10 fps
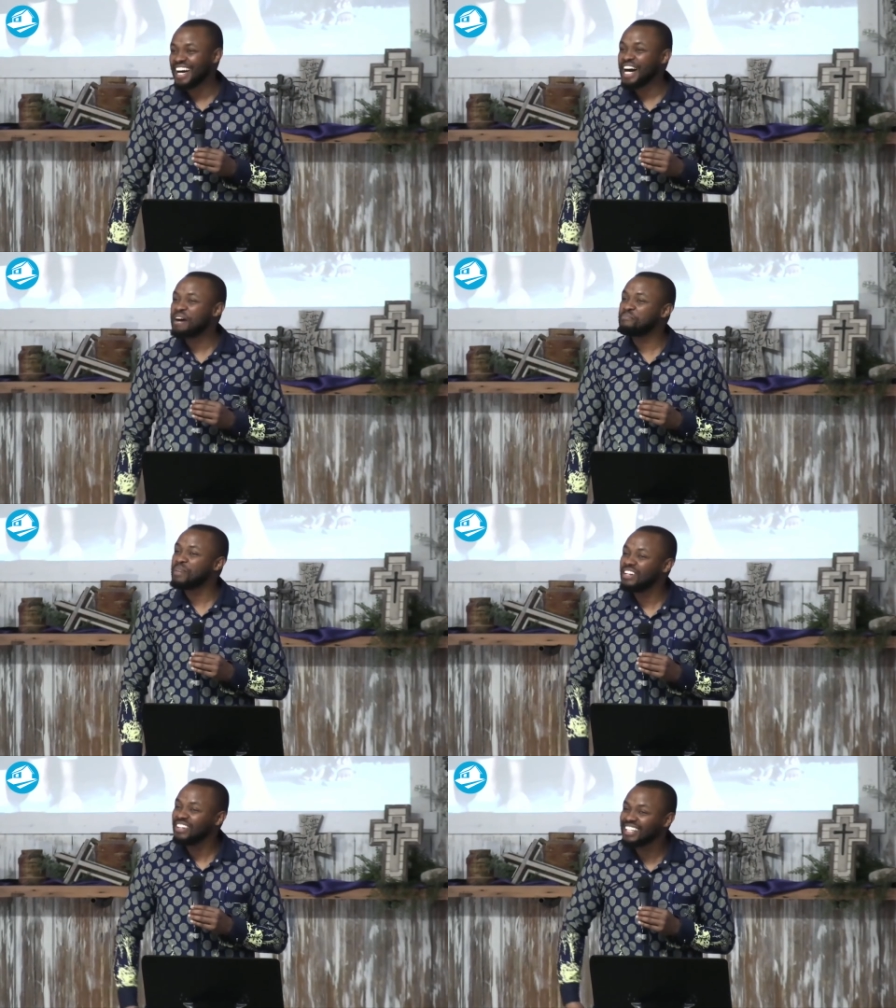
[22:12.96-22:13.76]

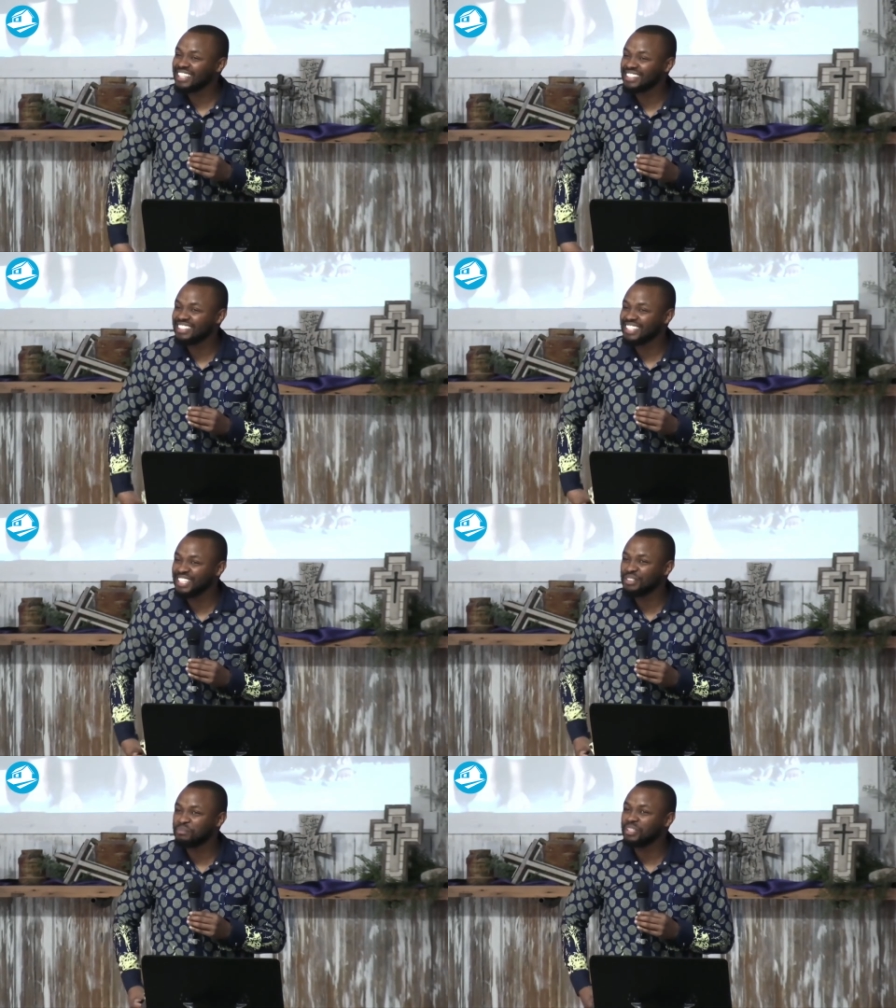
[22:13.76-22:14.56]
Americans
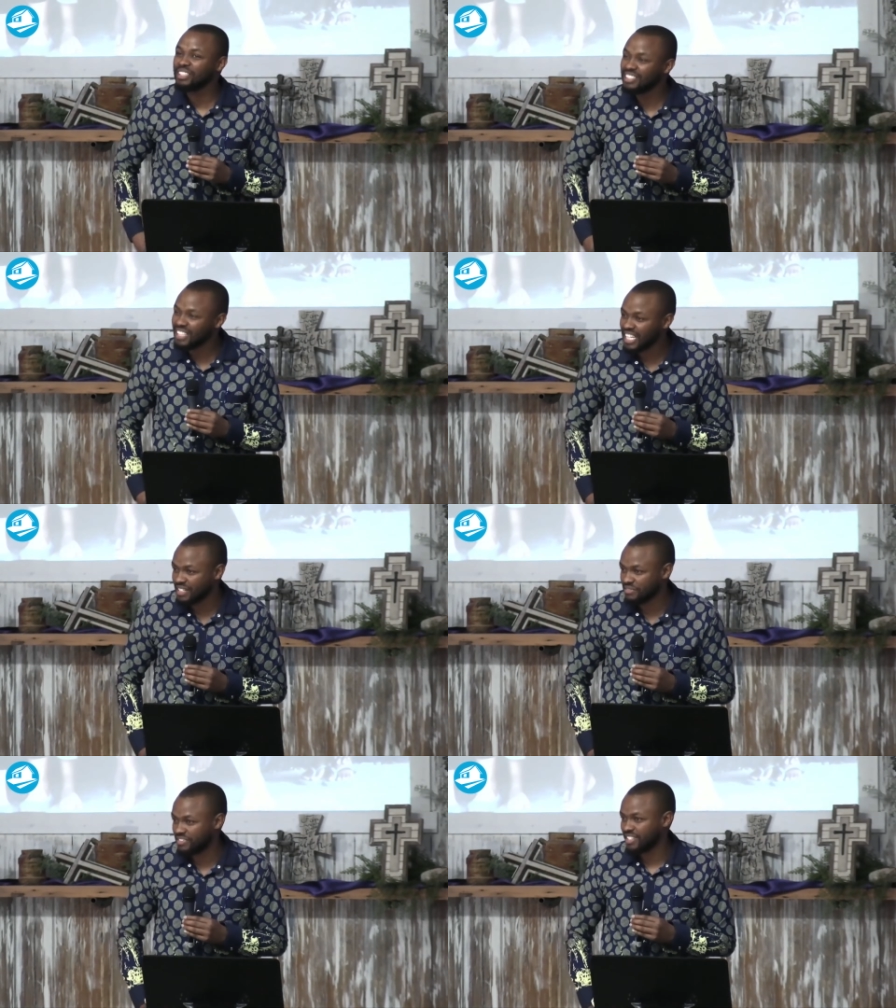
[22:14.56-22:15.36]
need to be
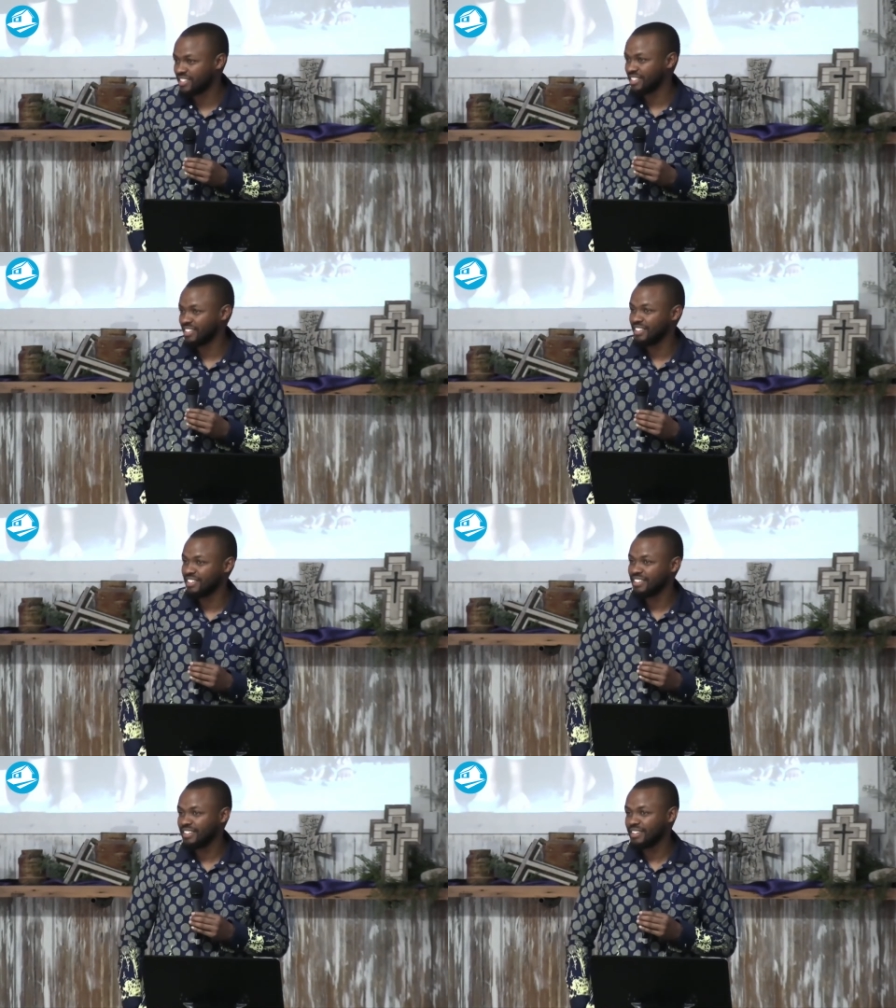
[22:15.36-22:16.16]
saved.
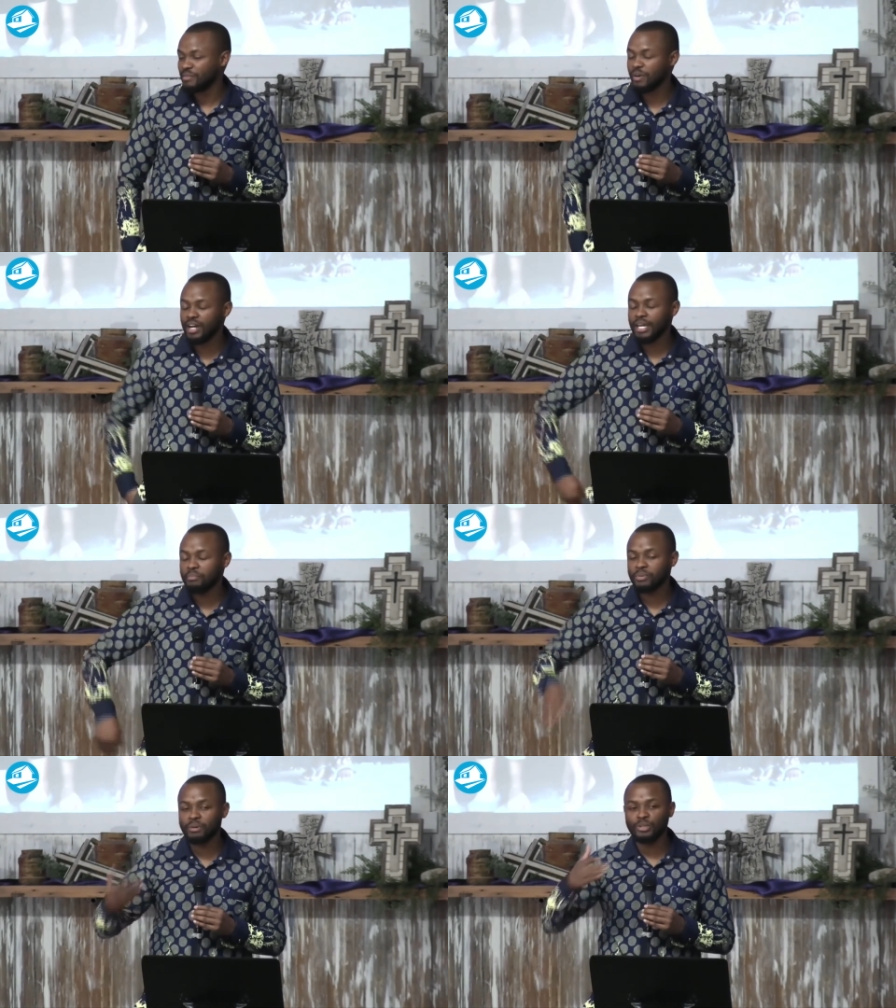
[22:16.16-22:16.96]
Well, I
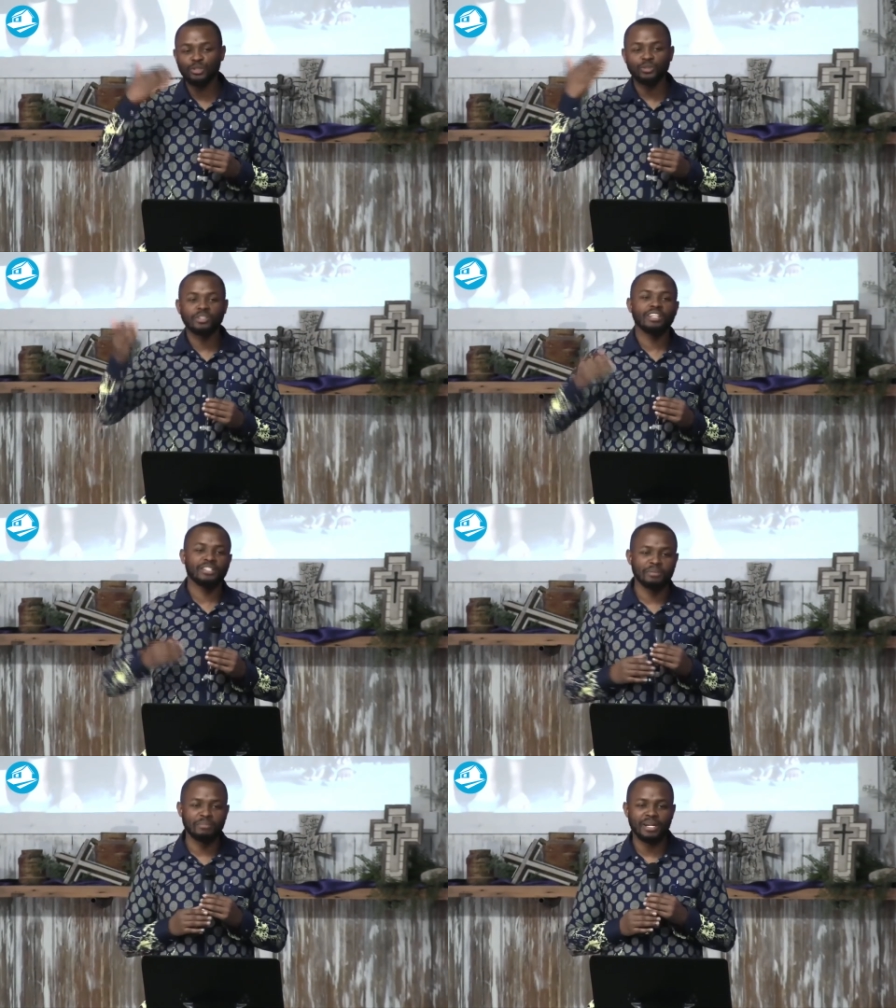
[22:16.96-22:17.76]
can't promise you to
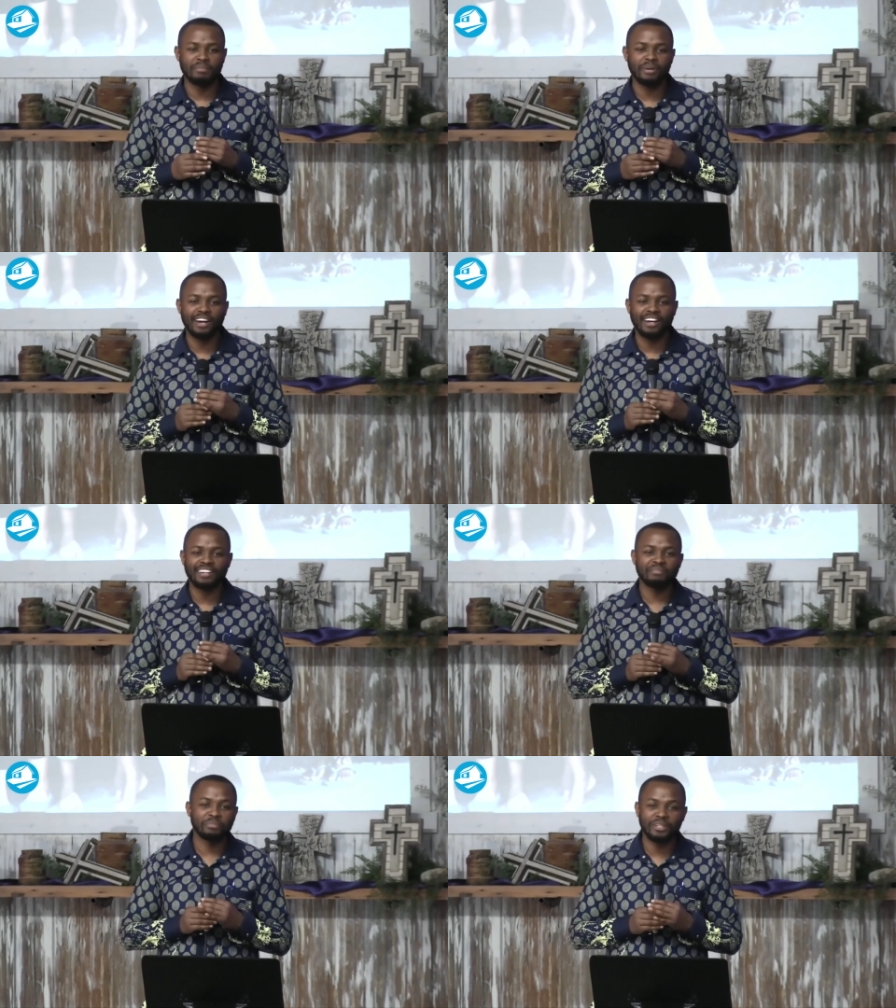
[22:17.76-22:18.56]
get your money back,
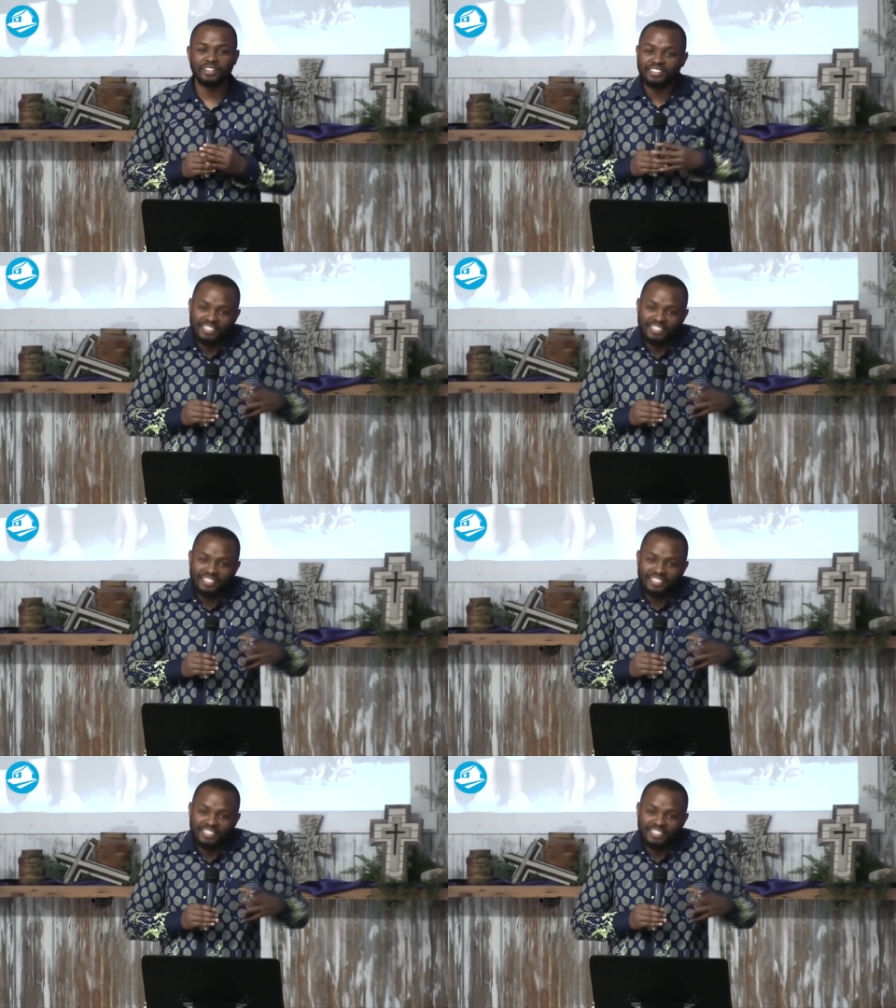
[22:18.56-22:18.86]
but